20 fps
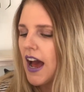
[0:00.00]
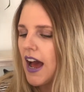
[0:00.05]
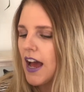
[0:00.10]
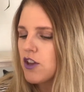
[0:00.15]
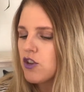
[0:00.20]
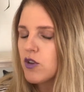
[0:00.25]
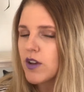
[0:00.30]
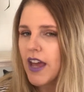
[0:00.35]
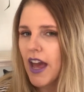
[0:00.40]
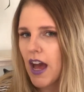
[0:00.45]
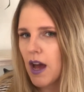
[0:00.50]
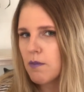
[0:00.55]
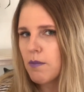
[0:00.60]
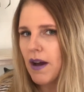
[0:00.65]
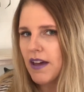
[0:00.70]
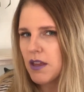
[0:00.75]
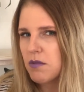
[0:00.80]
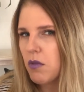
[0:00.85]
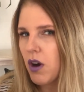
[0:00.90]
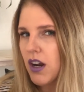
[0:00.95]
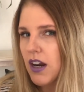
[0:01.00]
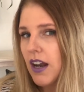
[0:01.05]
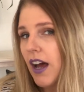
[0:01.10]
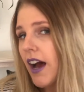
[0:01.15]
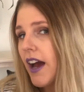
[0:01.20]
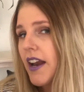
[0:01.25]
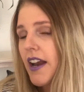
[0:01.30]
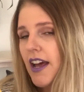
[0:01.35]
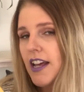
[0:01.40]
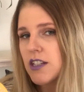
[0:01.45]
You can buy them
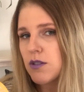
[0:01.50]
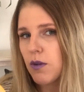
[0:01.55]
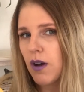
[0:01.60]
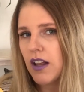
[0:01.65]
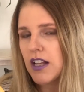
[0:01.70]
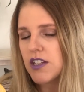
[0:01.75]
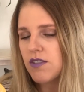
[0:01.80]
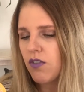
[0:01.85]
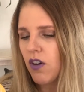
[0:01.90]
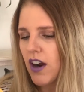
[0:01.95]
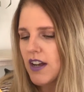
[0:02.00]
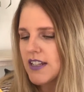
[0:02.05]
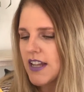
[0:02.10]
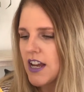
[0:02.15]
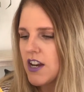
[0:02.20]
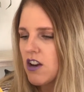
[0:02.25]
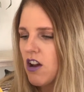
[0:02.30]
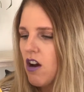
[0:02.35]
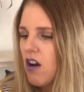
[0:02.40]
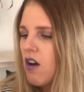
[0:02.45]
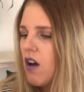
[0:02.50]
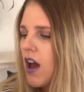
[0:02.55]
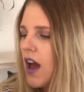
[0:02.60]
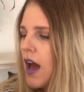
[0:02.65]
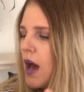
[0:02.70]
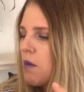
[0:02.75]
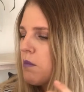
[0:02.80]
online as well, as far as I know.